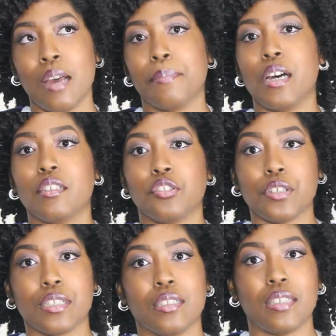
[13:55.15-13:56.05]
But
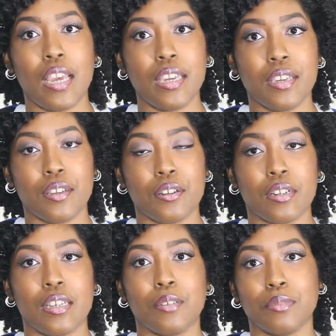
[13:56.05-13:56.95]
during the day
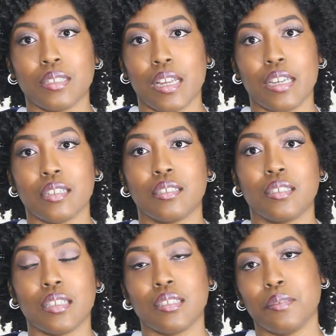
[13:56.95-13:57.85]
here, it was like
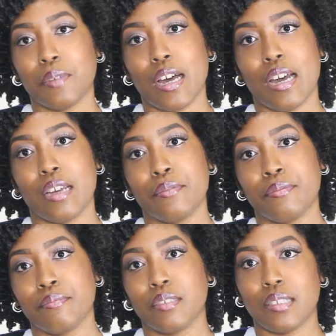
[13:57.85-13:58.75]
sixty-five,
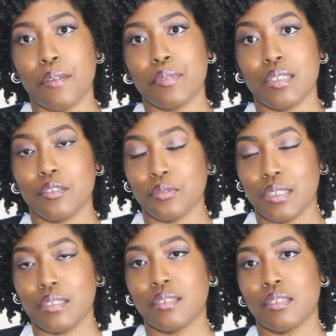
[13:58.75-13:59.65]
seventy
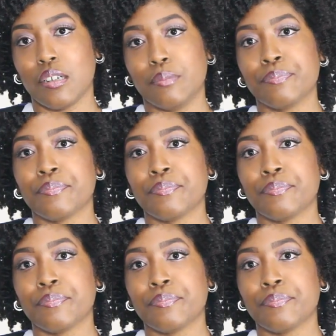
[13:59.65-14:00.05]
degrees. So